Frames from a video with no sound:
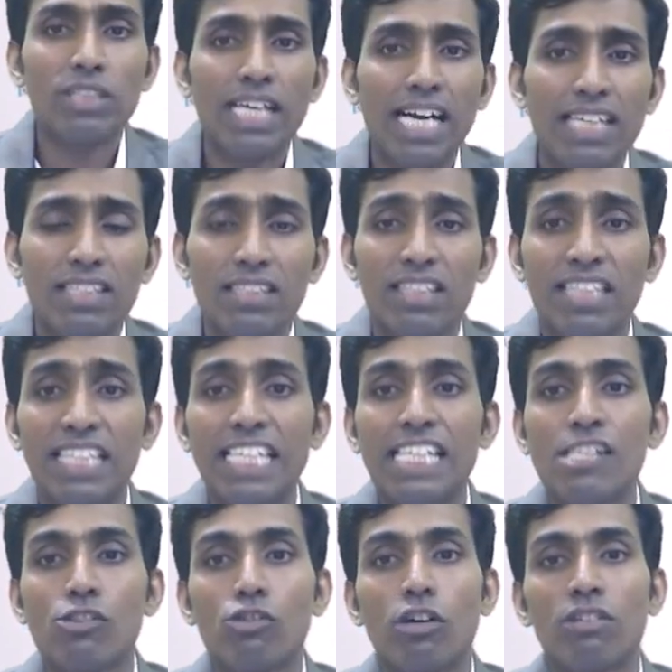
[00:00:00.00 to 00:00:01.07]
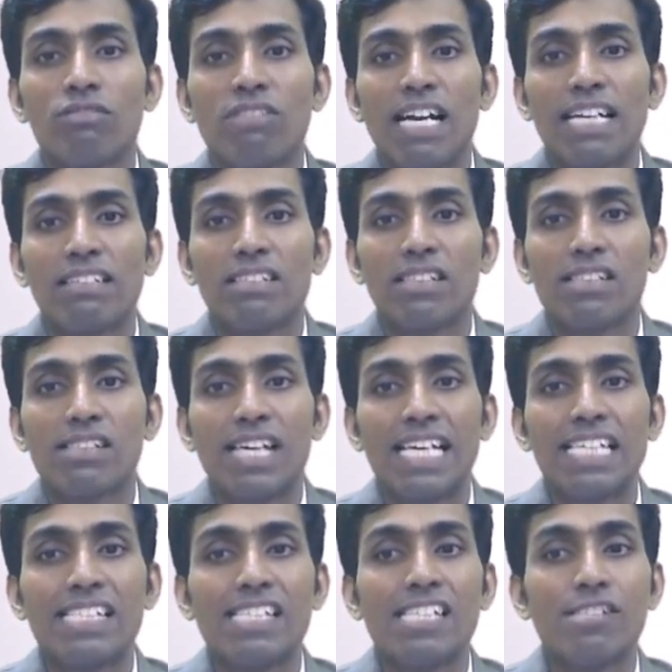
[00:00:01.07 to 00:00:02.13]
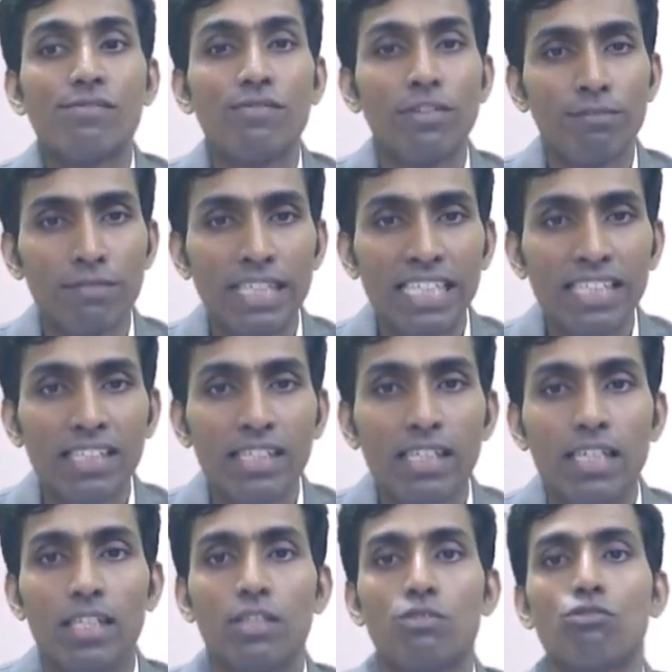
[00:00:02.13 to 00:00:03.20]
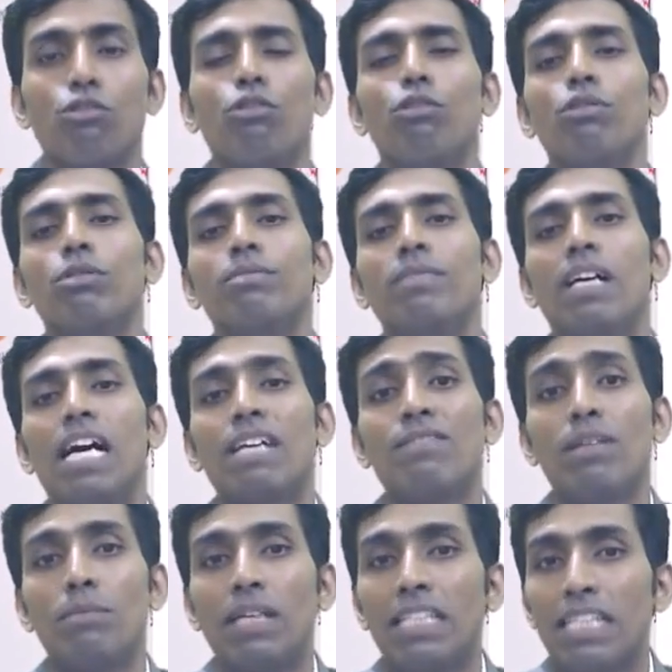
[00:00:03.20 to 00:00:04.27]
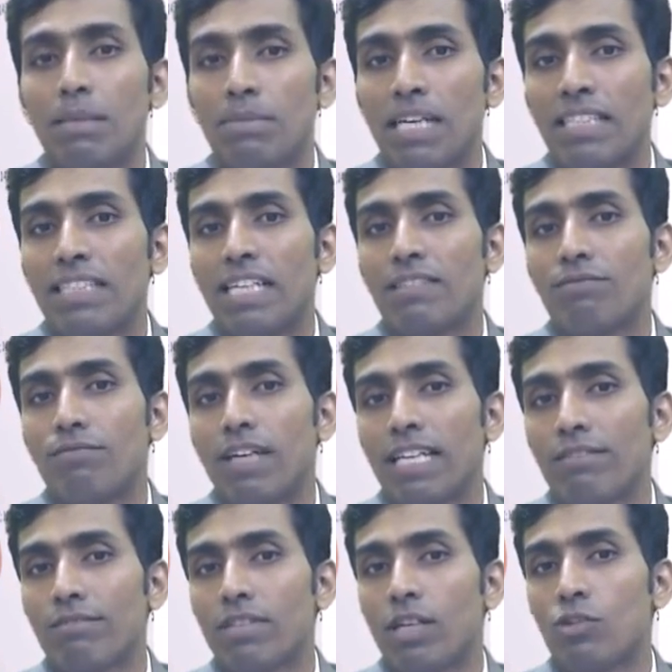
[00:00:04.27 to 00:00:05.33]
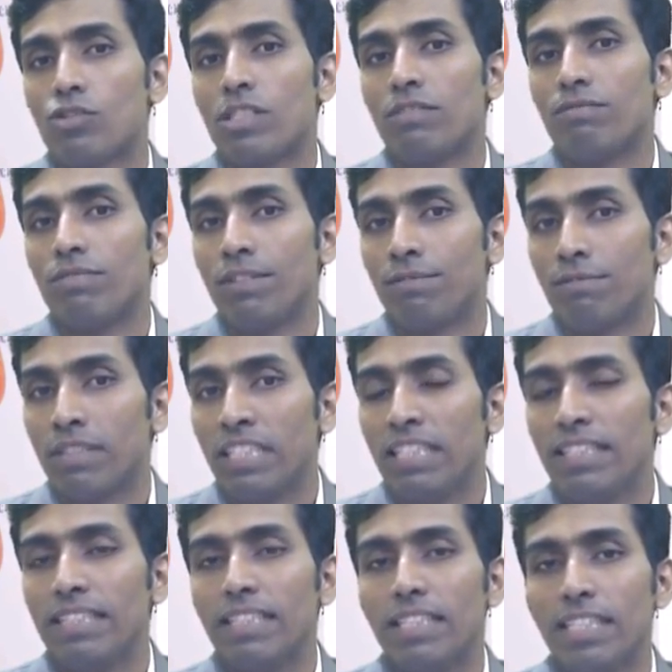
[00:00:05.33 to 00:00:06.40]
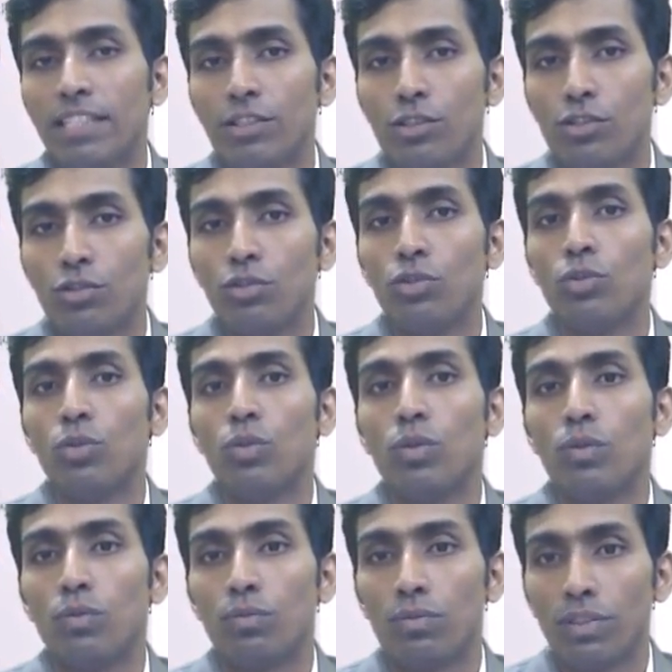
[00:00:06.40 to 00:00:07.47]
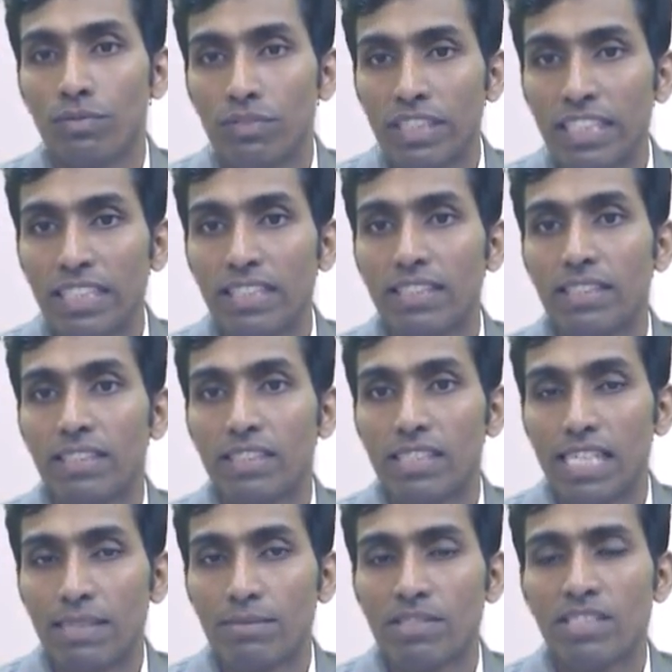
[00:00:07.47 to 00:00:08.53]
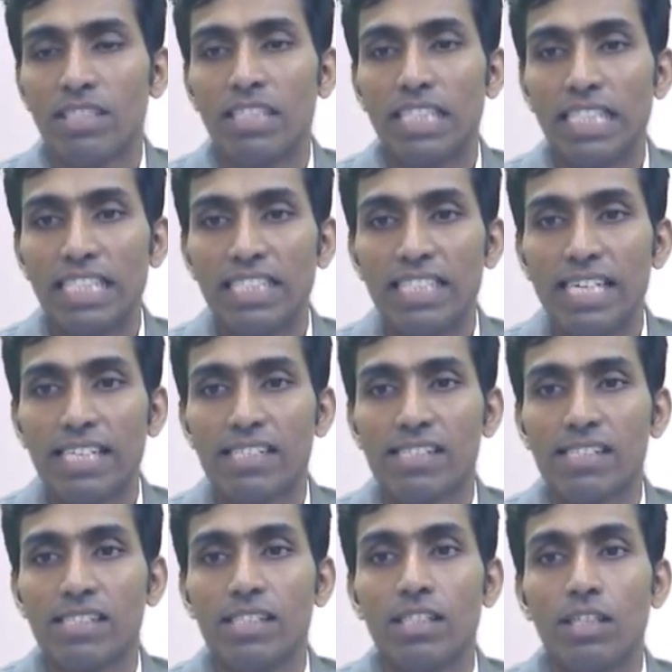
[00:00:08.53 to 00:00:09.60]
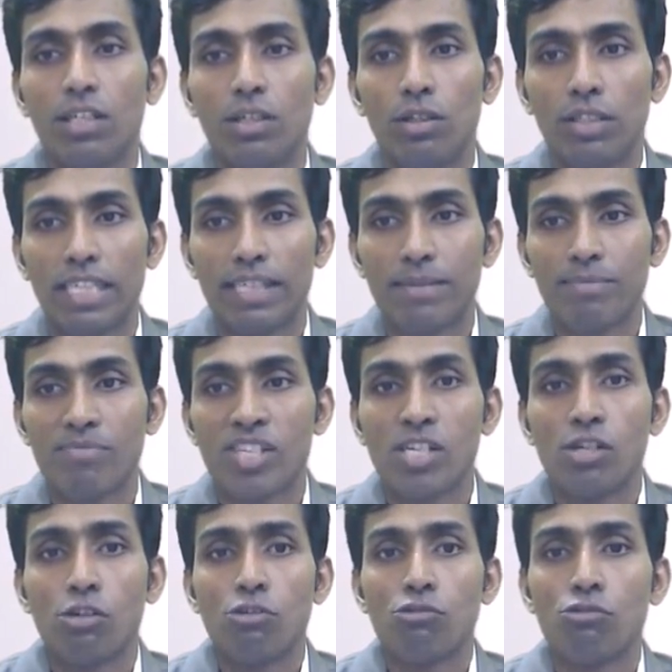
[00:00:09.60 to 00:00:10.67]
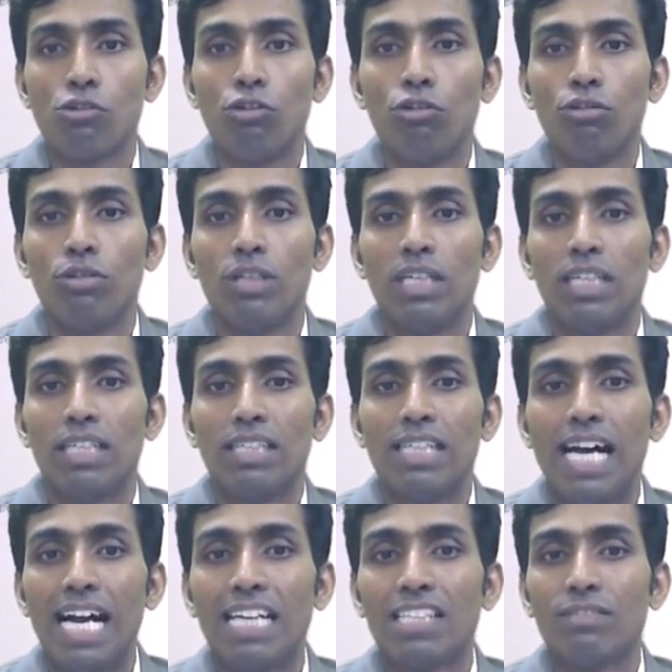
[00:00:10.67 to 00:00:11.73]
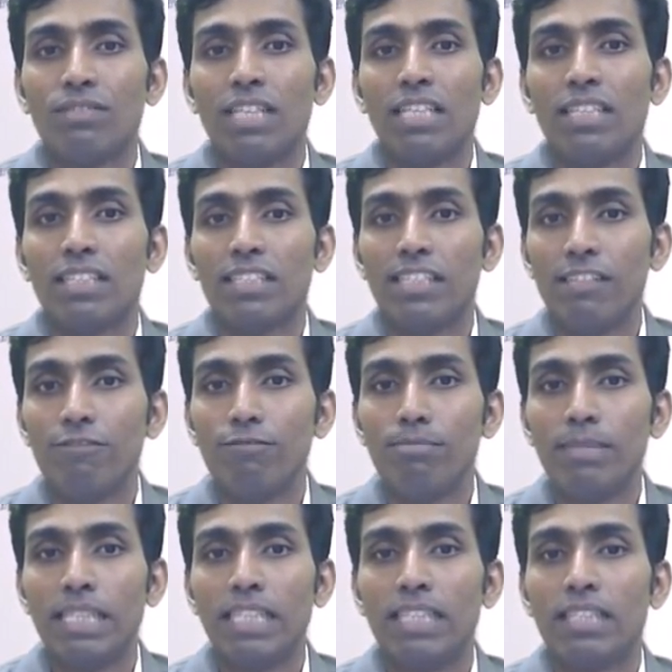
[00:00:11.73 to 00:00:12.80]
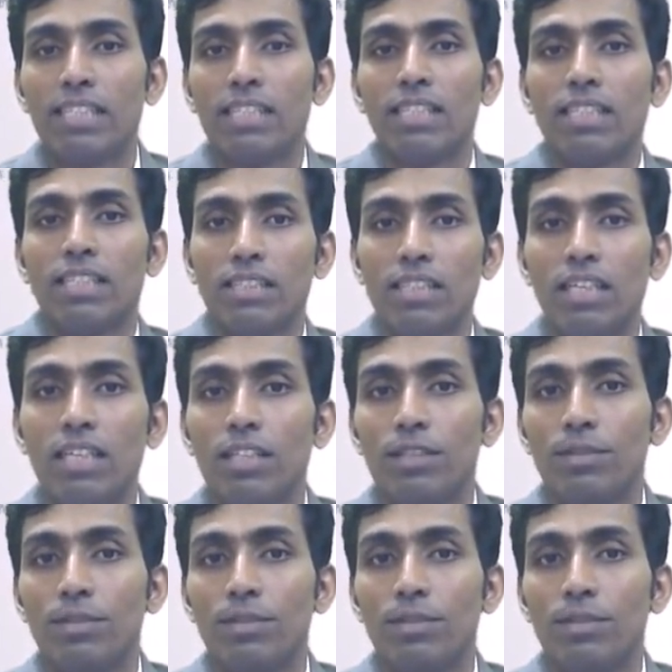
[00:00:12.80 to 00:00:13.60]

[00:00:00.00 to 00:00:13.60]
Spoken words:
The each contract size is 50. So I will multiply that 5050 into 50 times the index. Okay. So that will give me the